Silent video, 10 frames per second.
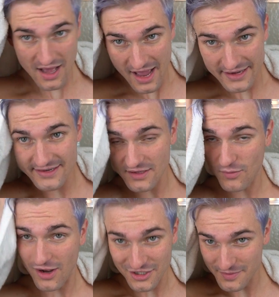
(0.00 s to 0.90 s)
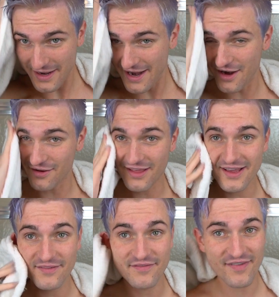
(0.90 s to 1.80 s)
I did wash my hair
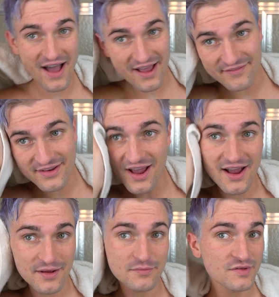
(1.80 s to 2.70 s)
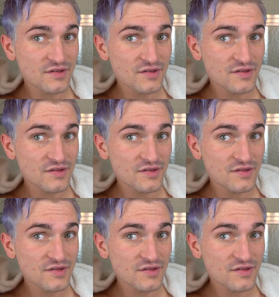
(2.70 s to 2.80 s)
like 5 times,